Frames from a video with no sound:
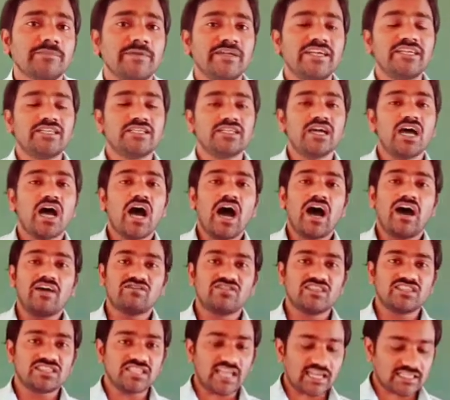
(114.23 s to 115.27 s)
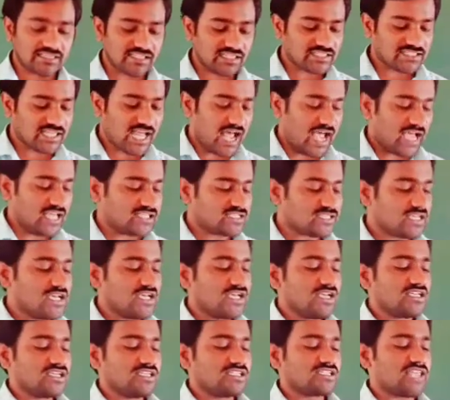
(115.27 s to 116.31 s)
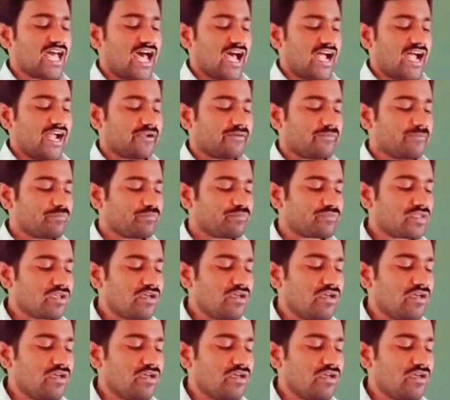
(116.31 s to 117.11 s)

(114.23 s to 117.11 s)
bit of this exercise is that